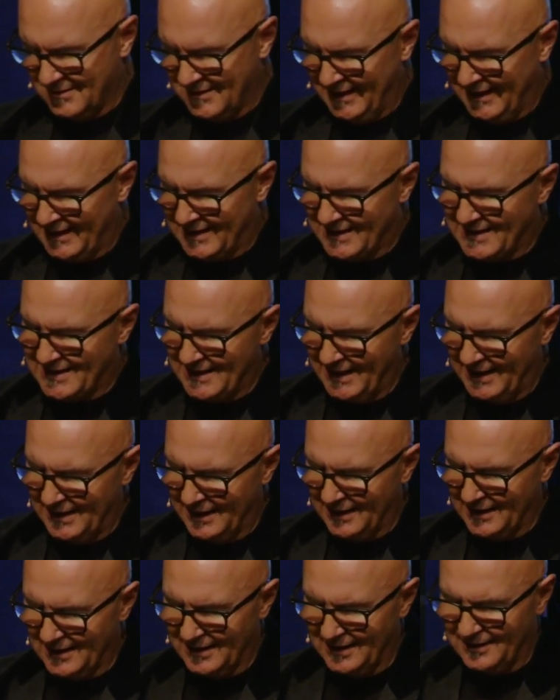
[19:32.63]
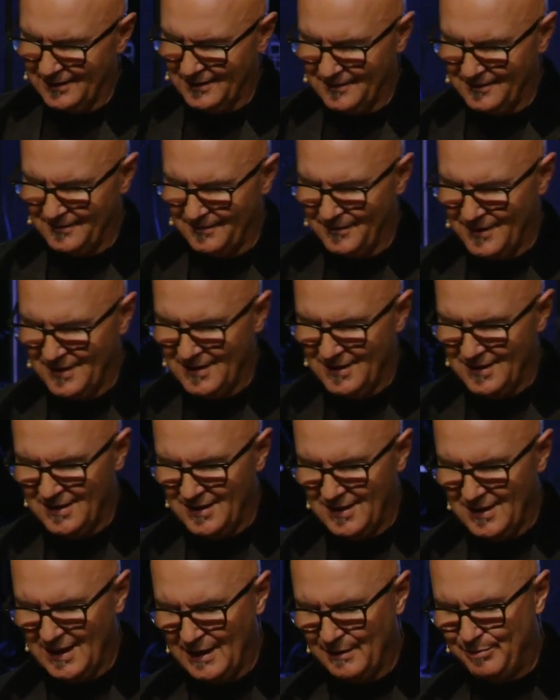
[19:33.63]
exceedingly,
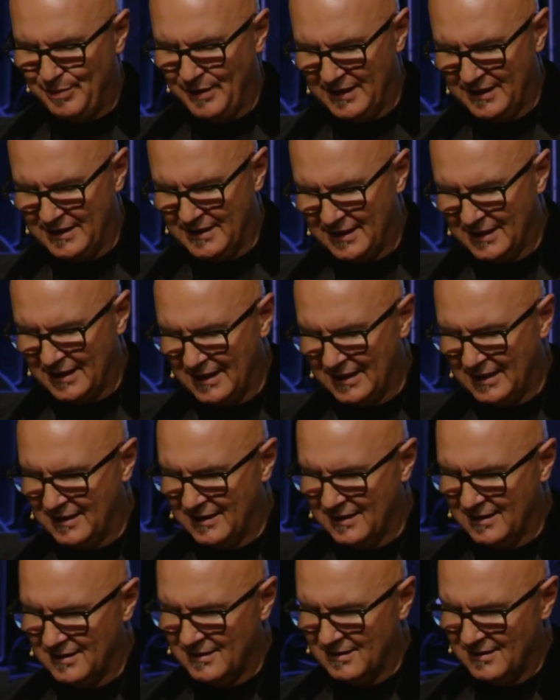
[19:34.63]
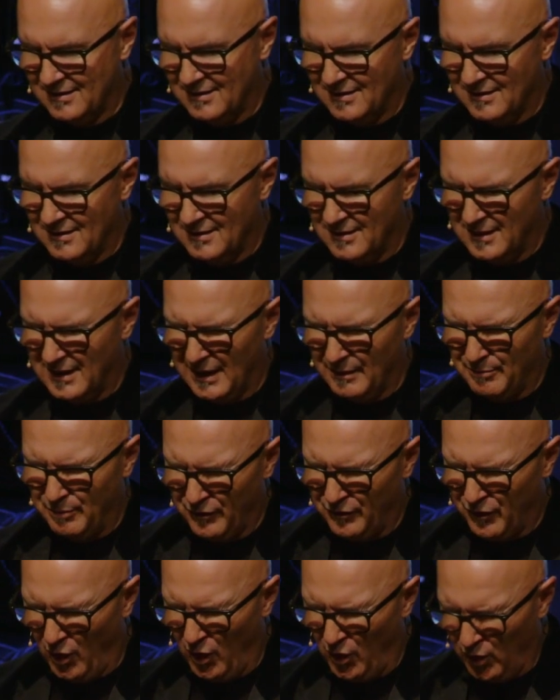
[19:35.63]
abundantly,
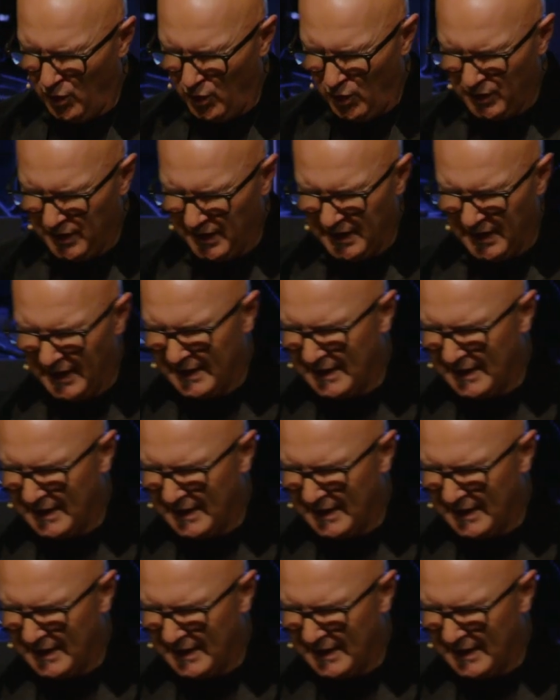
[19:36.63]
above all that I